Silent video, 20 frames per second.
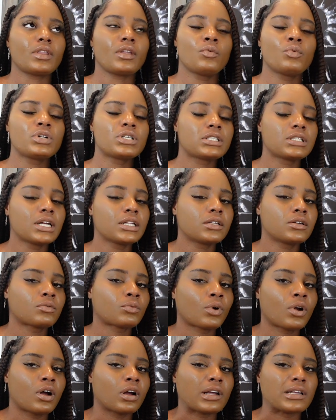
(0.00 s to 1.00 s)
Which is nothing
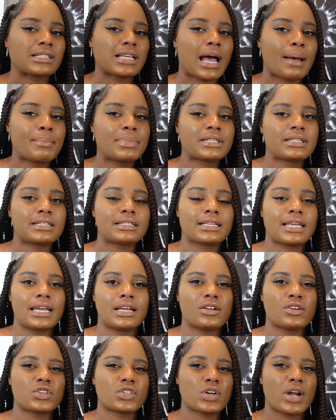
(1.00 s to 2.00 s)
wrong, because opposites
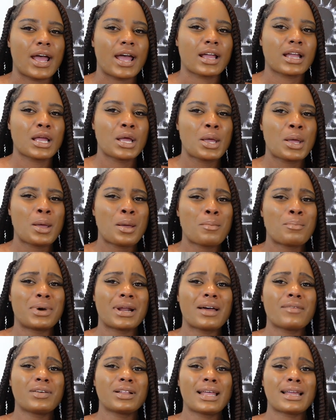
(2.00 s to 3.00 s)
can attract. But
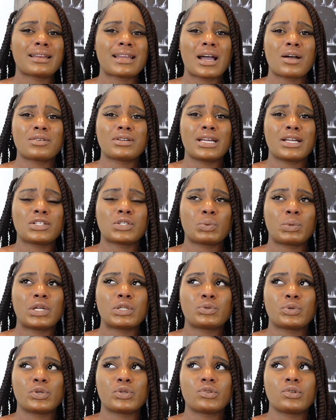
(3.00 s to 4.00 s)
I feel like nowadays in
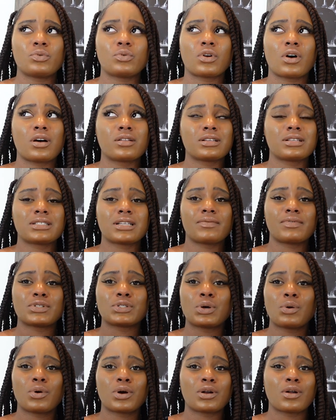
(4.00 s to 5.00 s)
2022, when all this stuff is
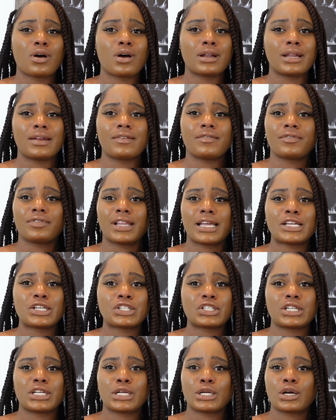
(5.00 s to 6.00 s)
going on,
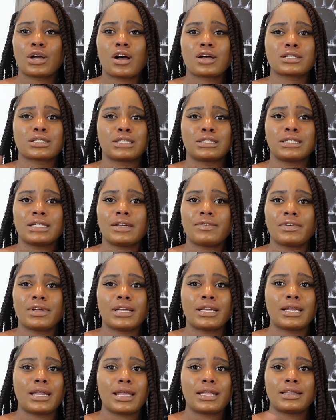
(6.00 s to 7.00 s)
inflation, cost of
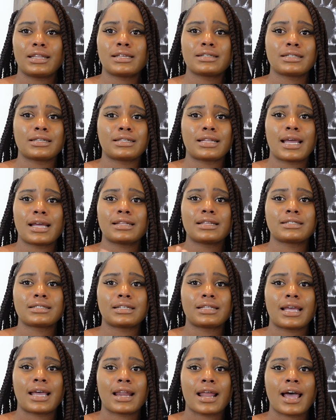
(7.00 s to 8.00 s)
living, this and that,
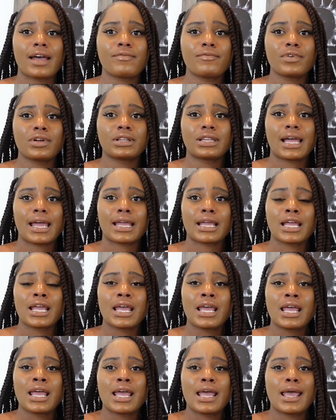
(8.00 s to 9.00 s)
I feel like
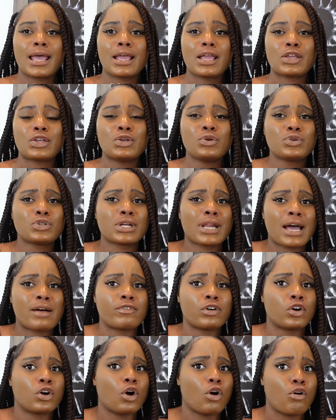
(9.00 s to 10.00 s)
you should have
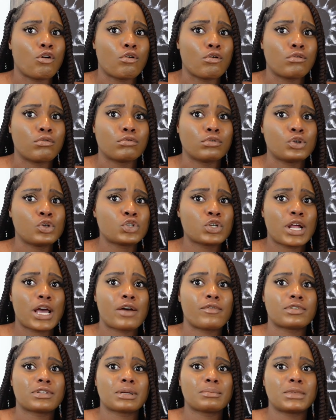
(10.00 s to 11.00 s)
a goal. You should
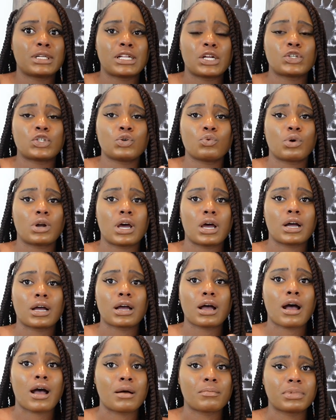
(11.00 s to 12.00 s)
have something that you want to
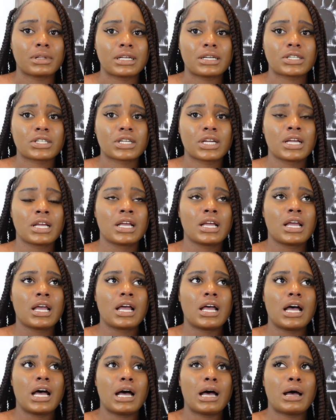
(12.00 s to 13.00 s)
accomplish.
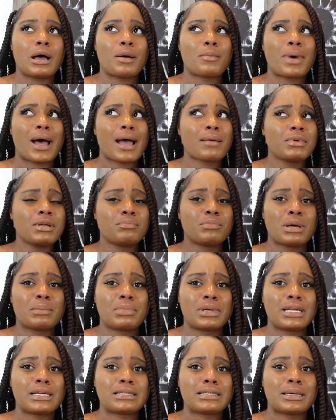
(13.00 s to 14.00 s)
I've been
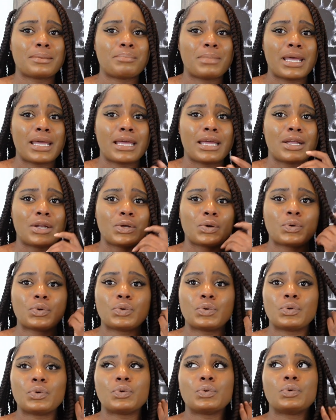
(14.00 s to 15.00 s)
bumping into men
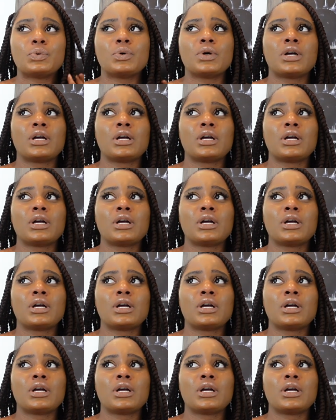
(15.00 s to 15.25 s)
who,